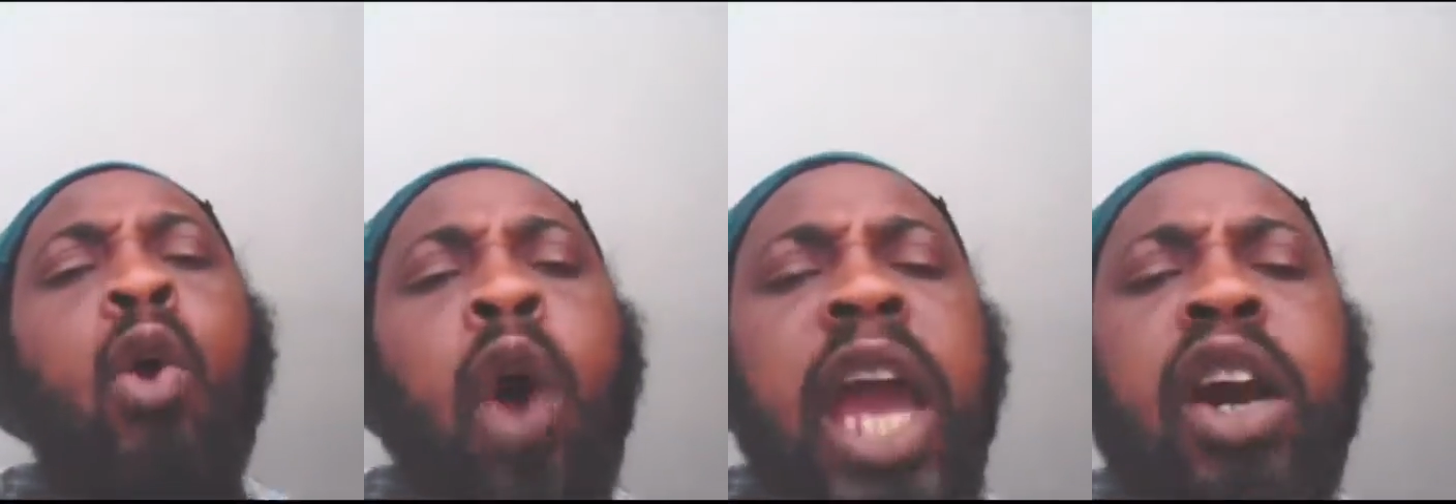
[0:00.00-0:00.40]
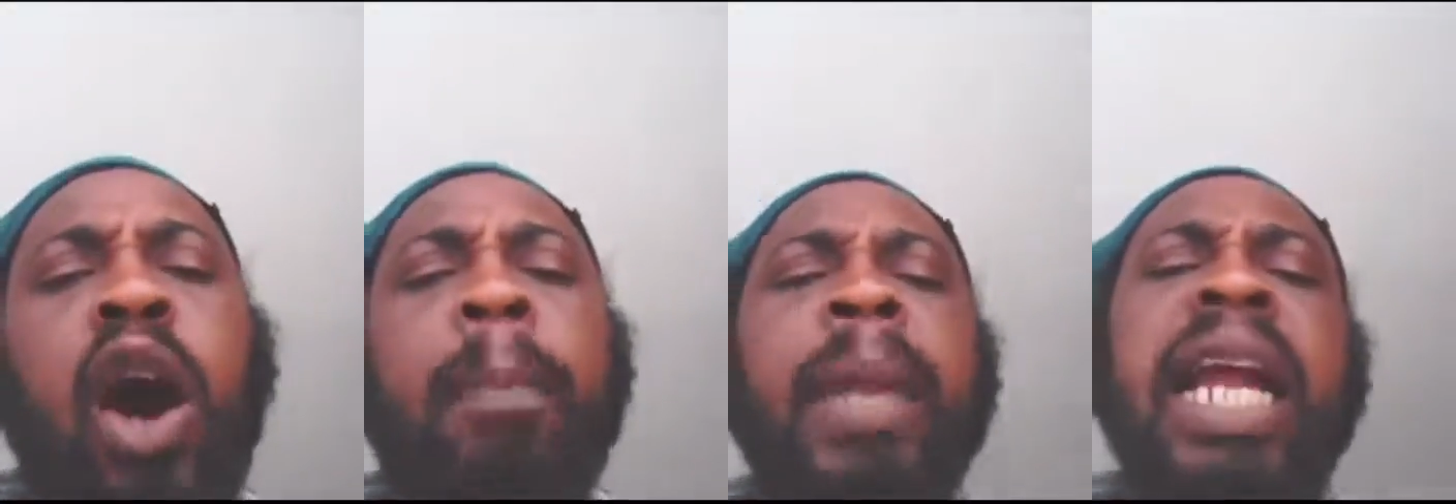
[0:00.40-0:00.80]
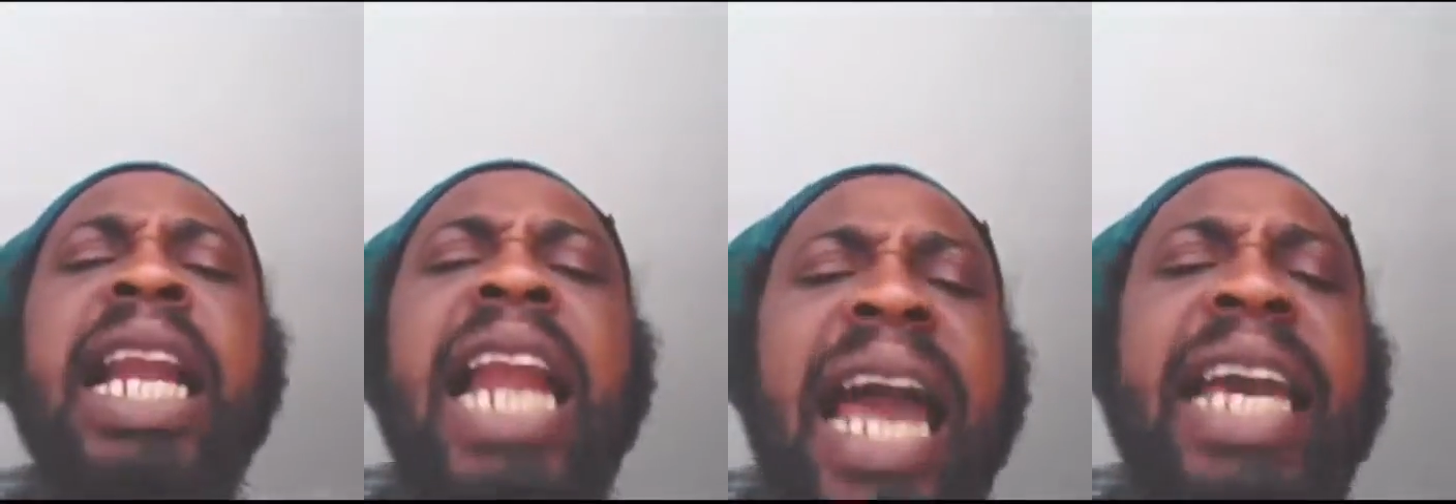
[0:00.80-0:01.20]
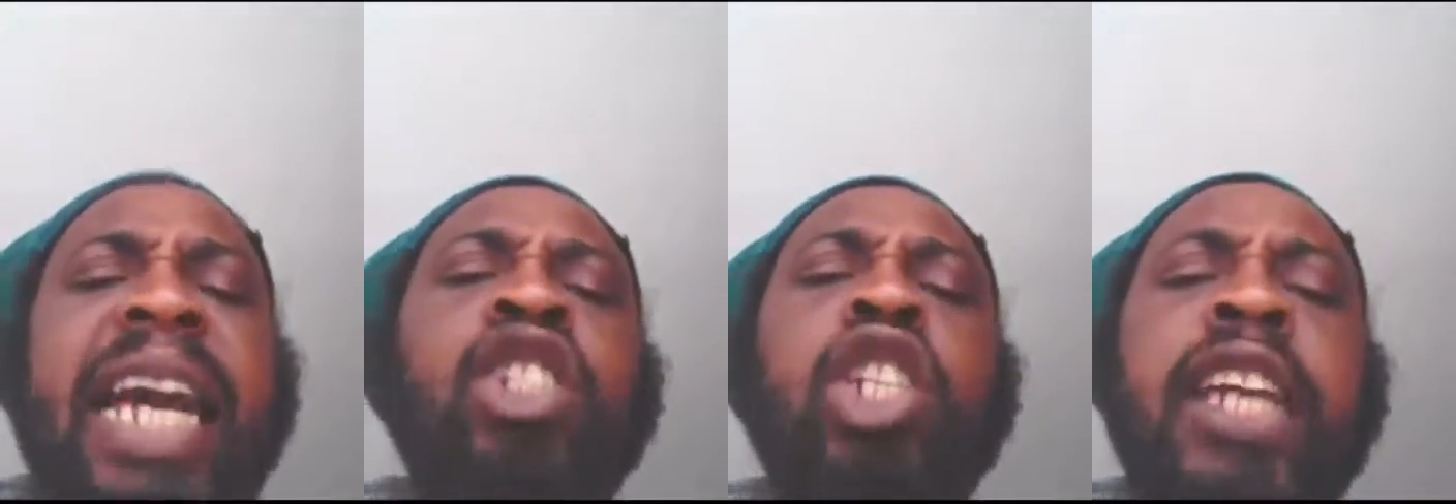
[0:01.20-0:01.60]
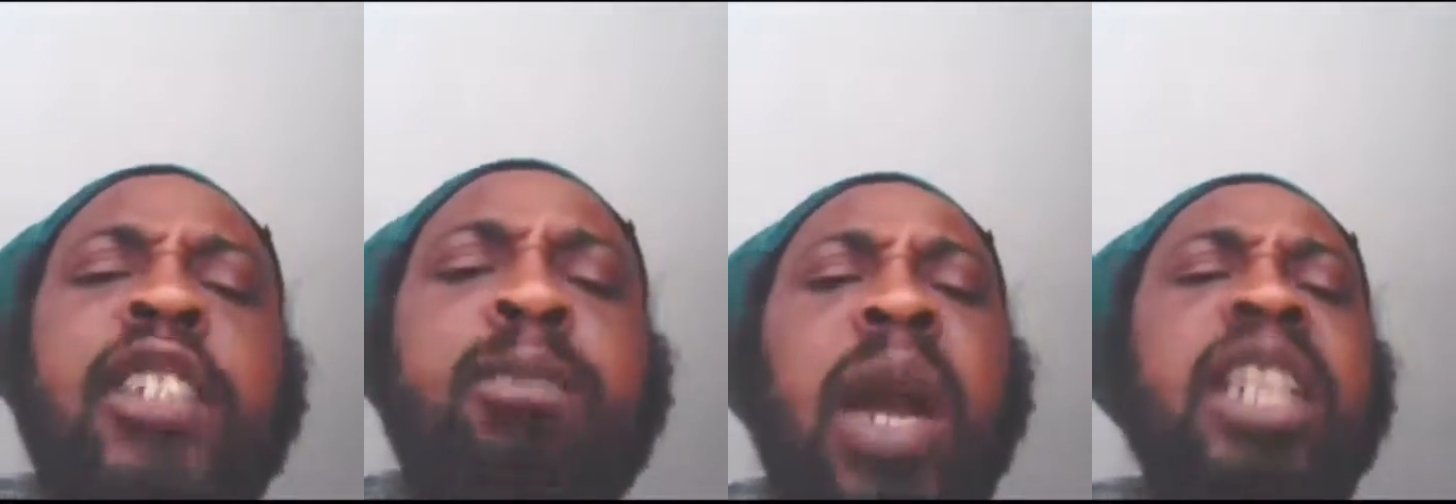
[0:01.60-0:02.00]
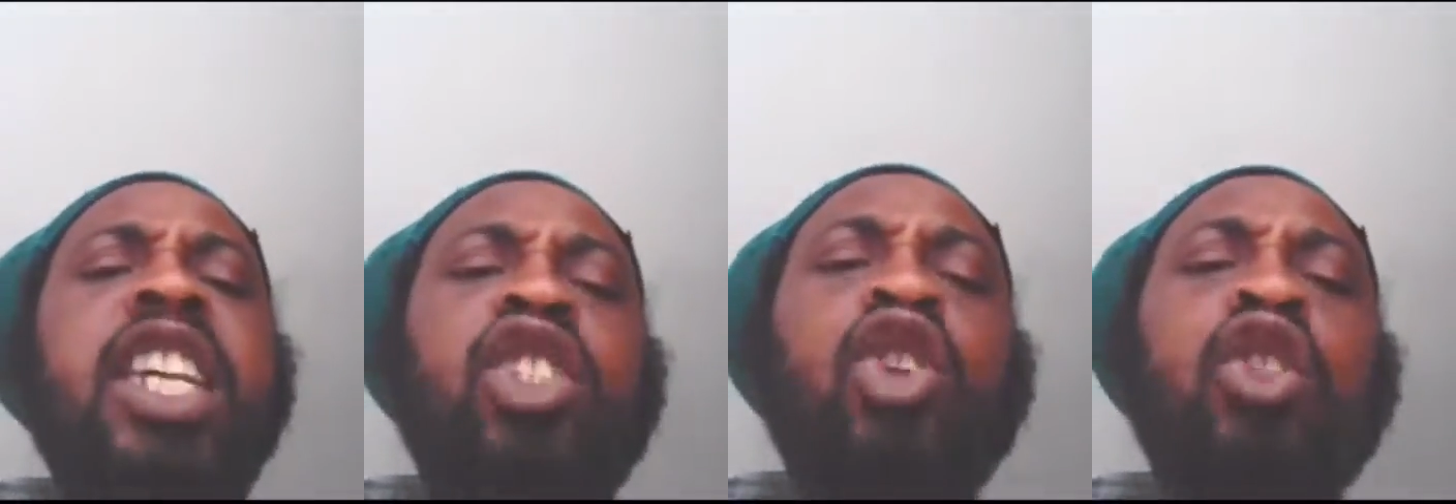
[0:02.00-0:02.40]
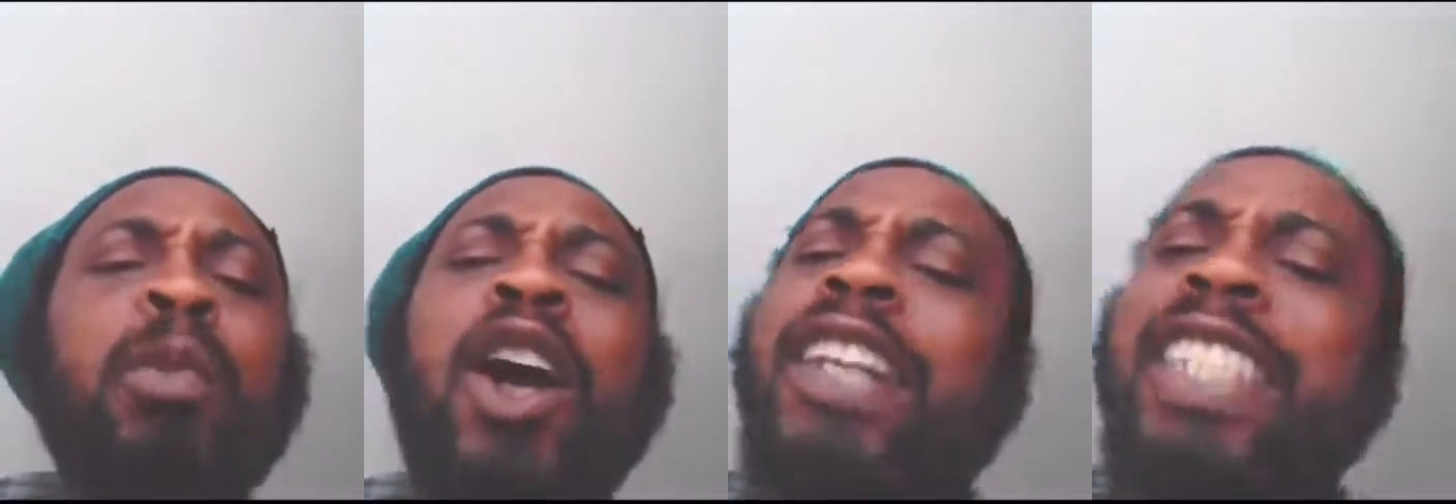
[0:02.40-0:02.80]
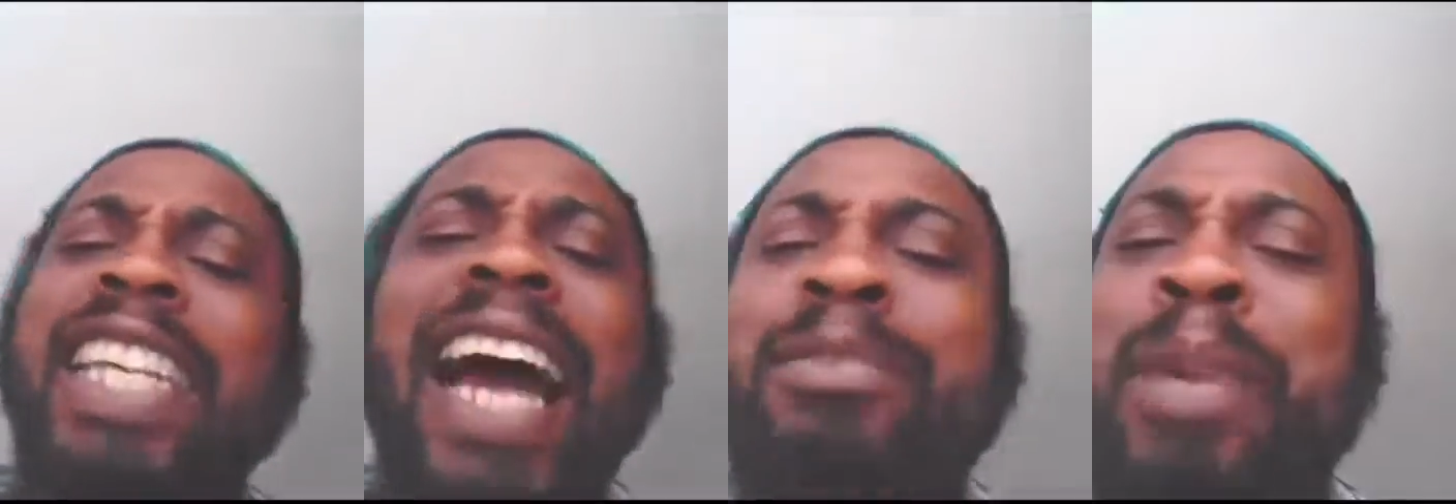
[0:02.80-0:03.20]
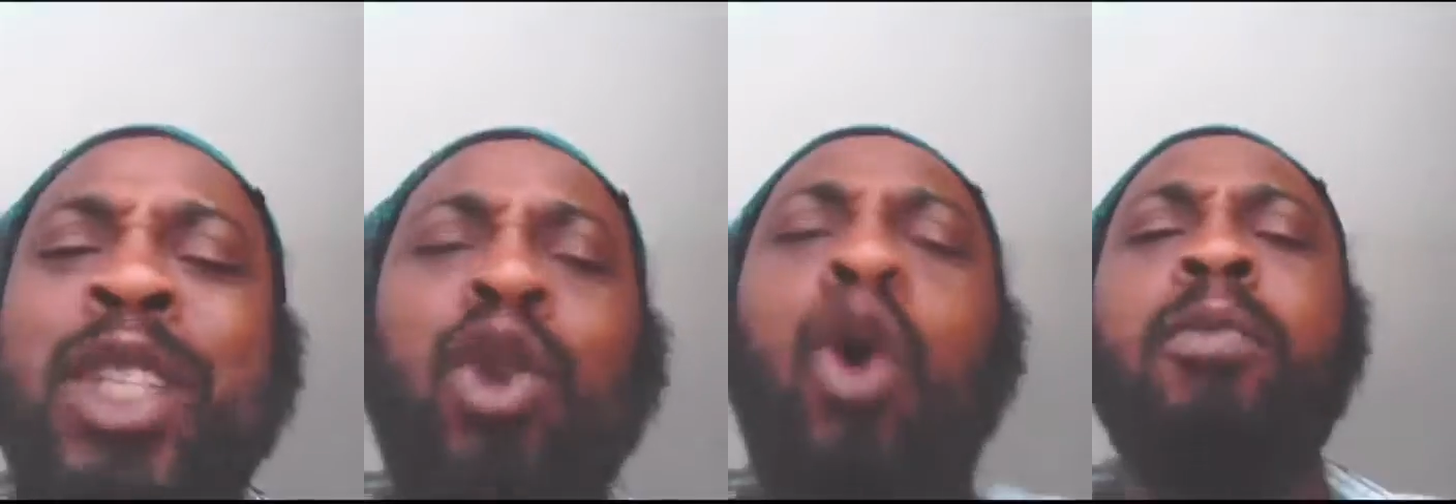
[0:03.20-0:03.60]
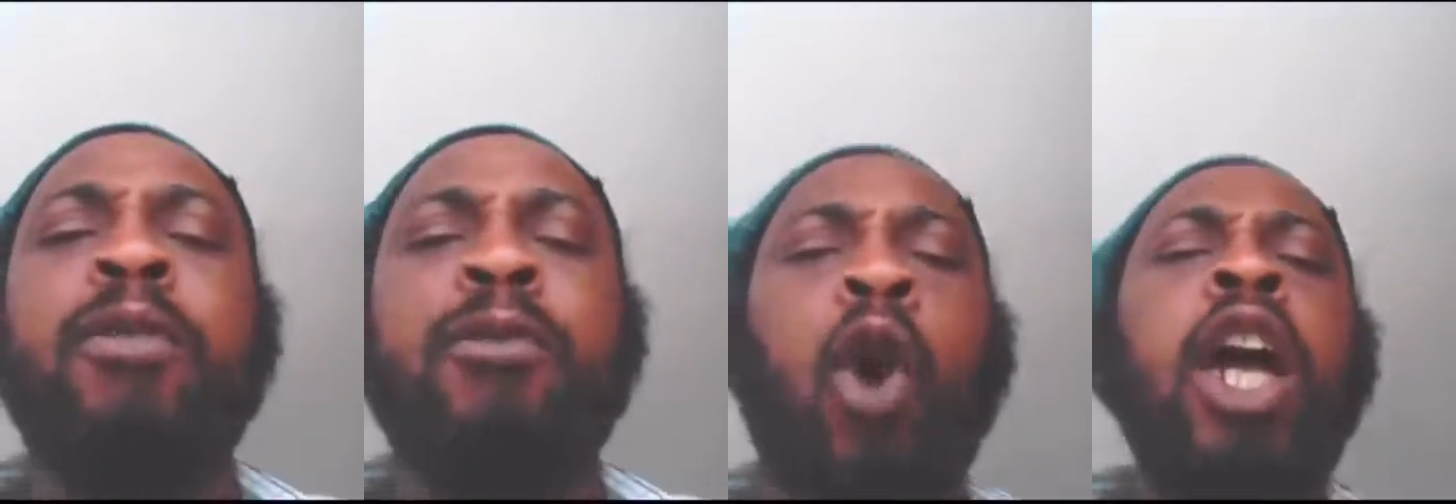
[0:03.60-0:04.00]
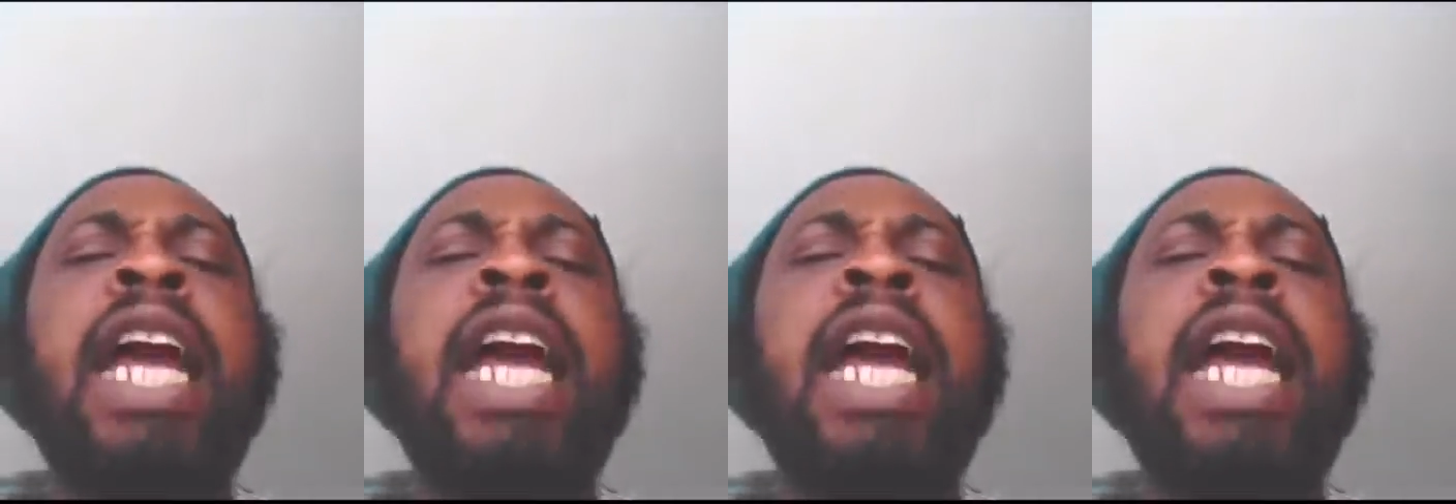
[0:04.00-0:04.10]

Wake up, like and share and spread this news because it hasn't been told before.